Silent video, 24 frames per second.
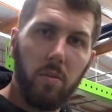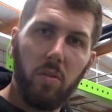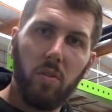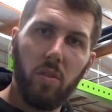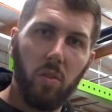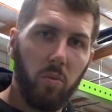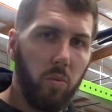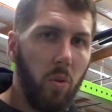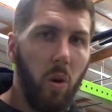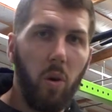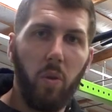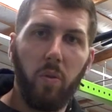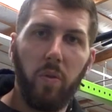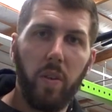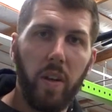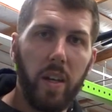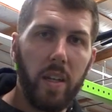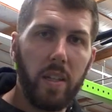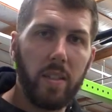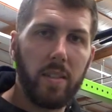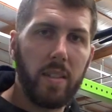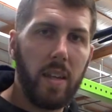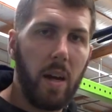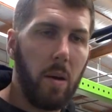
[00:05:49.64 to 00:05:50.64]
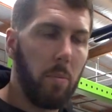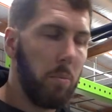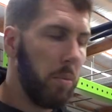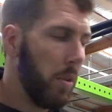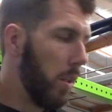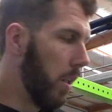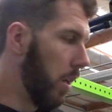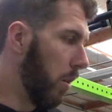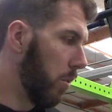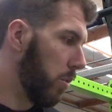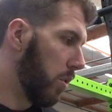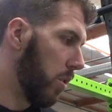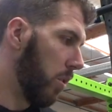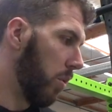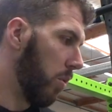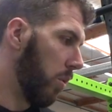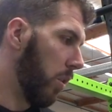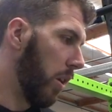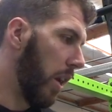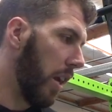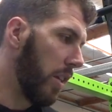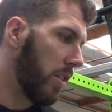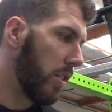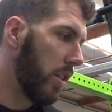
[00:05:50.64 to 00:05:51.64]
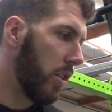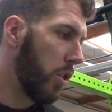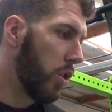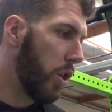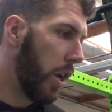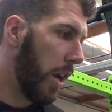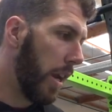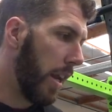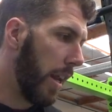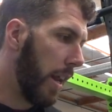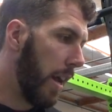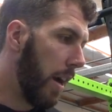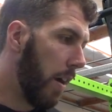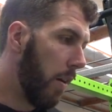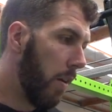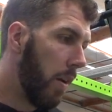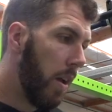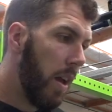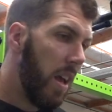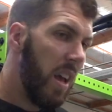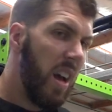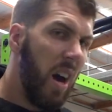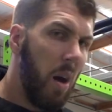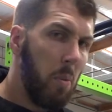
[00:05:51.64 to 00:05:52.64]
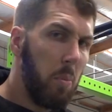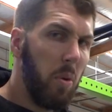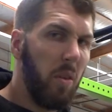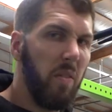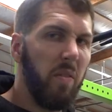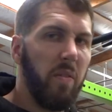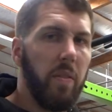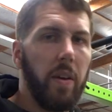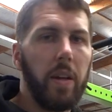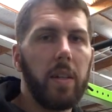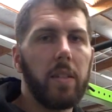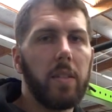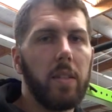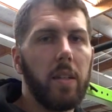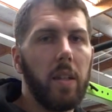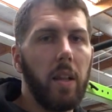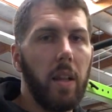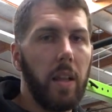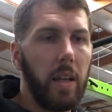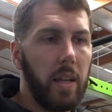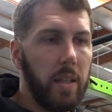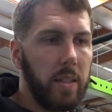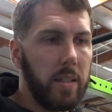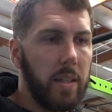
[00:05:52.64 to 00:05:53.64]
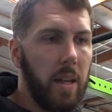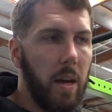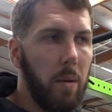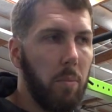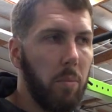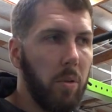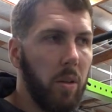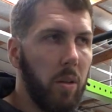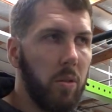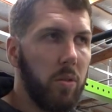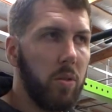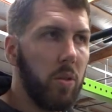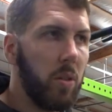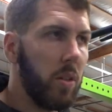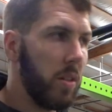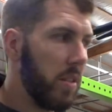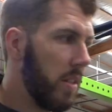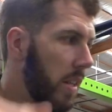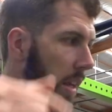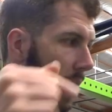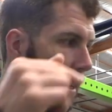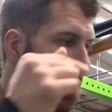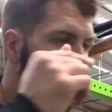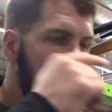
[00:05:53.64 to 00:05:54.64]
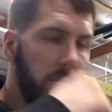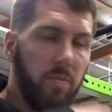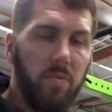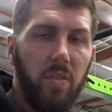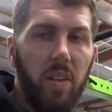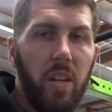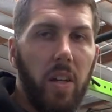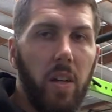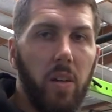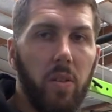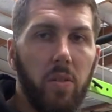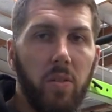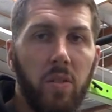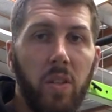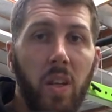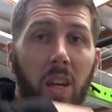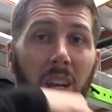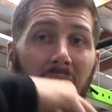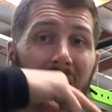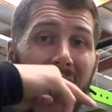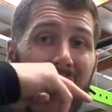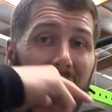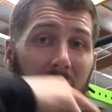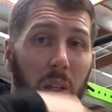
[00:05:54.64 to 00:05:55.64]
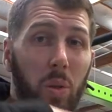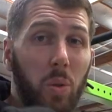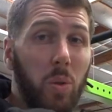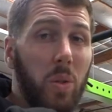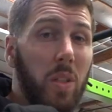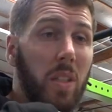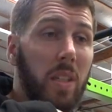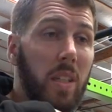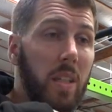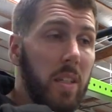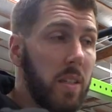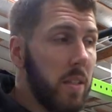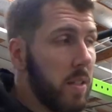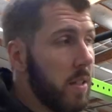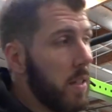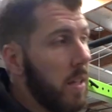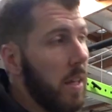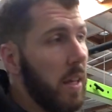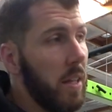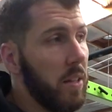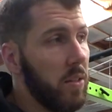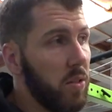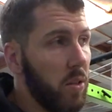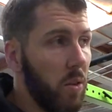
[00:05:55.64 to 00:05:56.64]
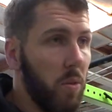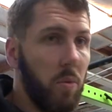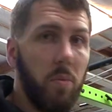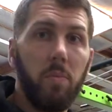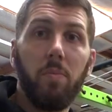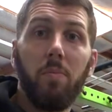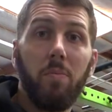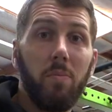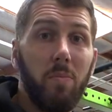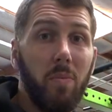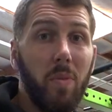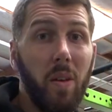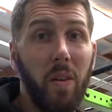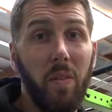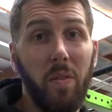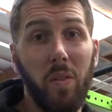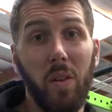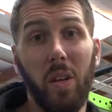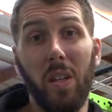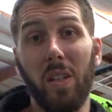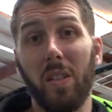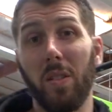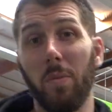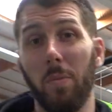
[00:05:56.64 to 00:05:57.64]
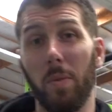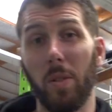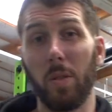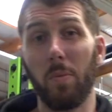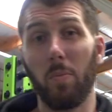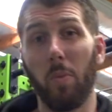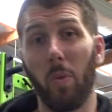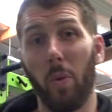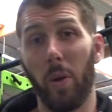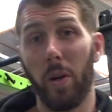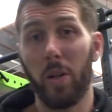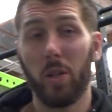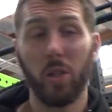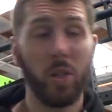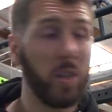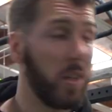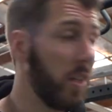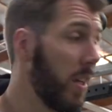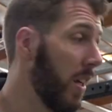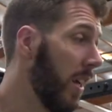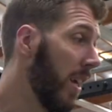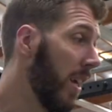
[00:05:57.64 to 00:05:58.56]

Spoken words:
to Rogue Fitness down below so you guys can check it out. I'll put Vic's links down below too, because he has some videos using this, and so if you need some inspiration,